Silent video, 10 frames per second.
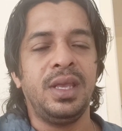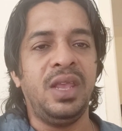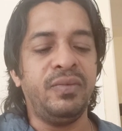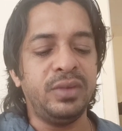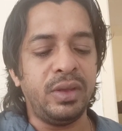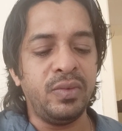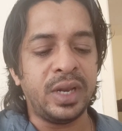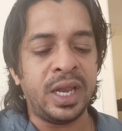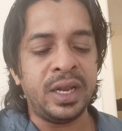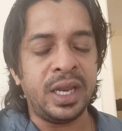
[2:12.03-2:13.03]
If
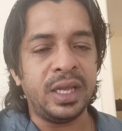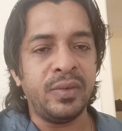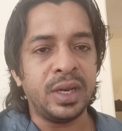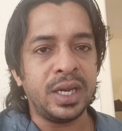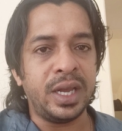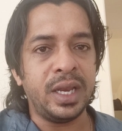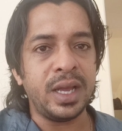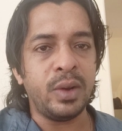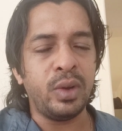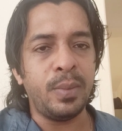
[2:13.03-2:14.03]
your
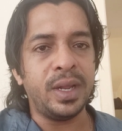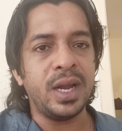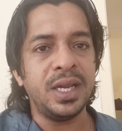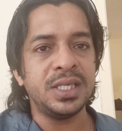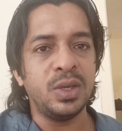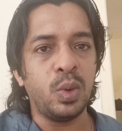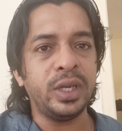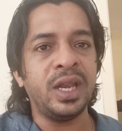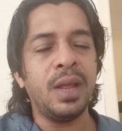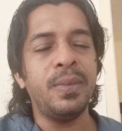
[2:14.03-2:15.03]
credit card or debit card is
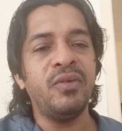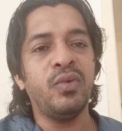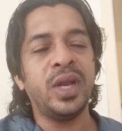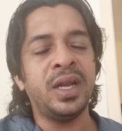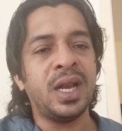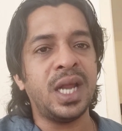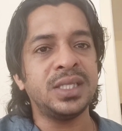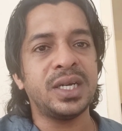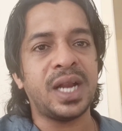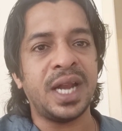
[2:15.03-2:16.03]
not enabled for
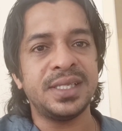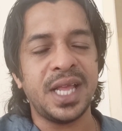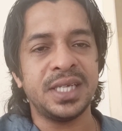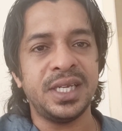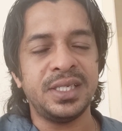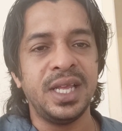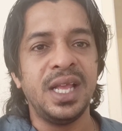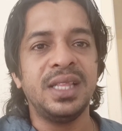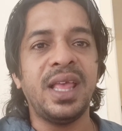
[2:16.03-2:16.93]
international transactions,